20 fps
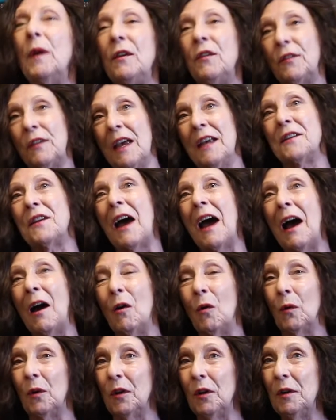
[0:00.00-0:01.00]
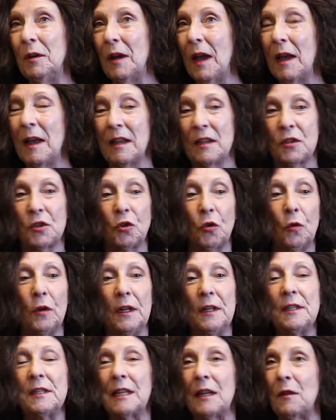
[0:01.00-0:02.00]
sent our
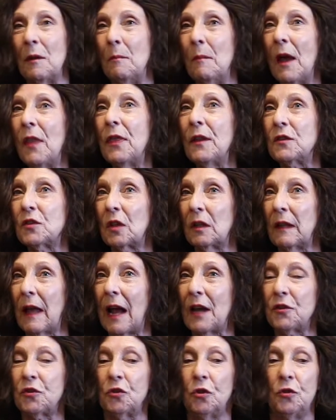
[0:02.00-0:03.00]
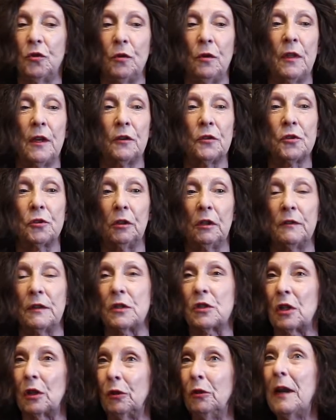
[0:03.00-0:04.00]
students in the methods class to do their
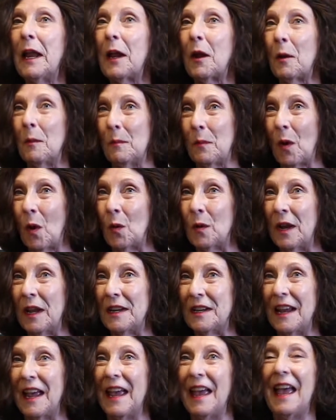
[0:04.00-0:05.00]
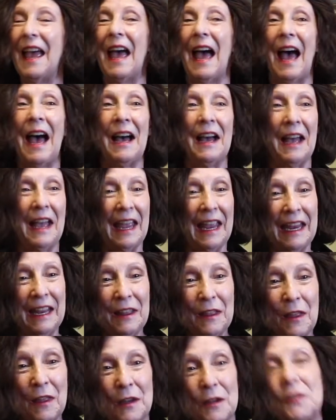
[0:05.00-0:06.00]
service learning component
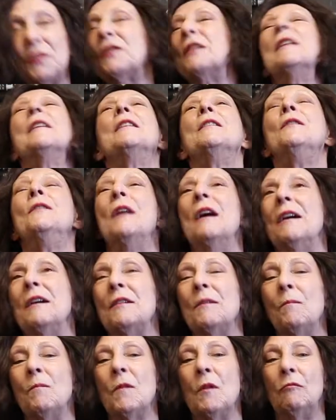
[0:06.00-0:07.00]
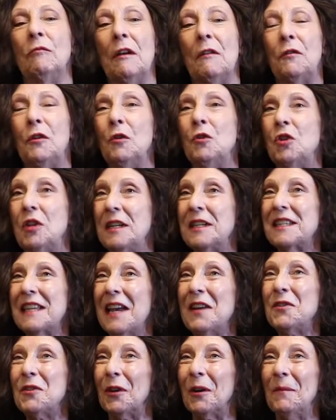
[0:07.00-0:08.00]
in this refugee
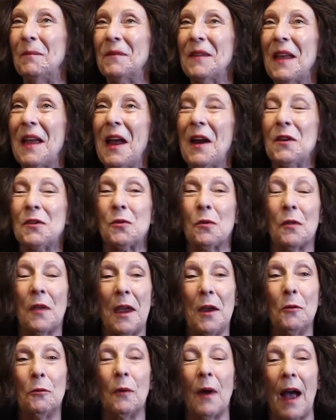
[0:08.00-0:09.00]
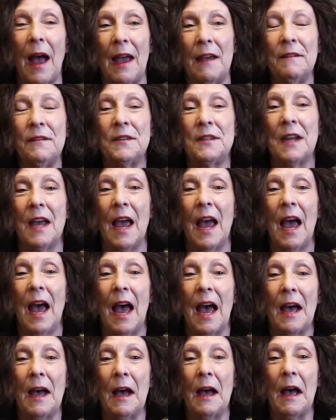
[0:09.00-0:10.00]
center. So they arrived
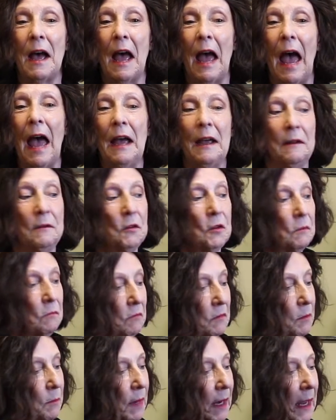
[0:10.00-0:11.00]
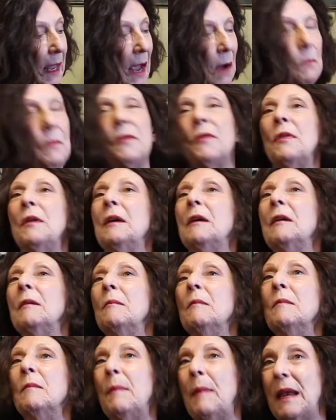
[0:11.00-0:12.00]
and began with the
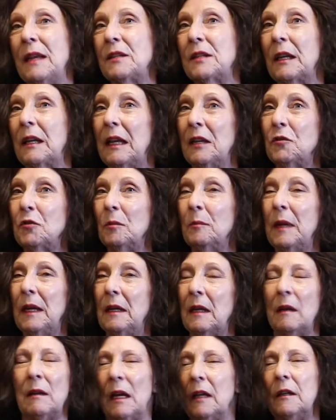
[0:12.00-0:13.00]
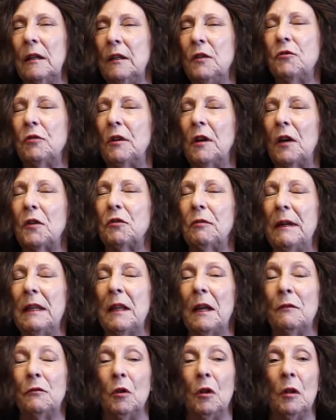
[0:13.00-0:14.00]
basic introductory
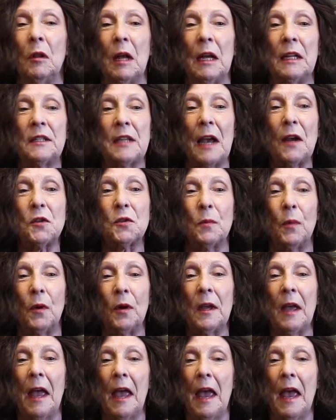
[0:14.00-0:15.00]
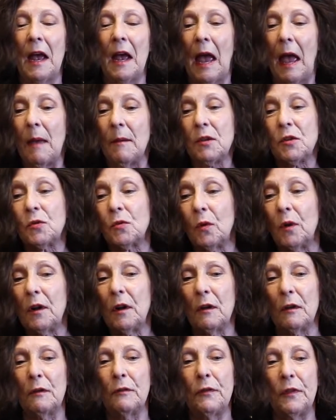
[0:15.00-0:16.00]
level textbook, sort
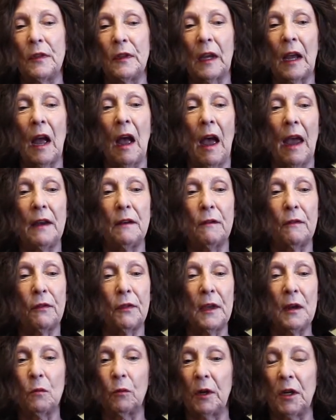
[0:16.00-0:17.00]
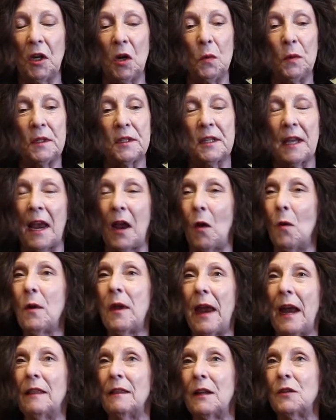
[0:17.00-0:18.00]
of the kind of thing where you would say,
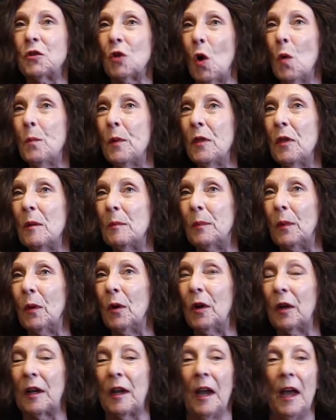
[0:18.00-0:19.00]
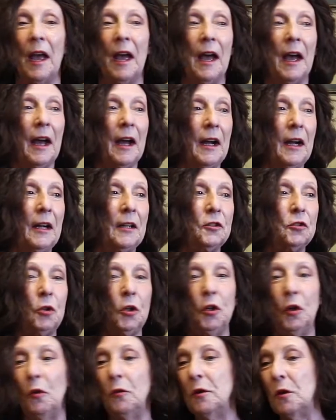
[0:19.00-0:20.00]
okay, let's open the book to
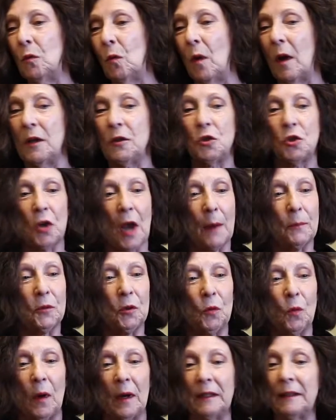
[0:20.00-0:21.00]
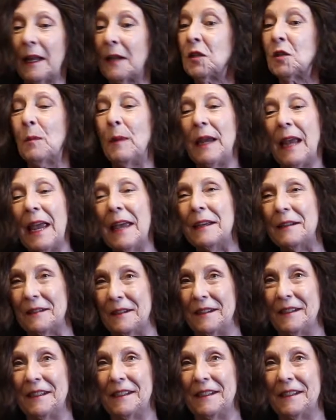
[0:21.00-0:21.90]
Unit 1, Chapter 1, let's begin.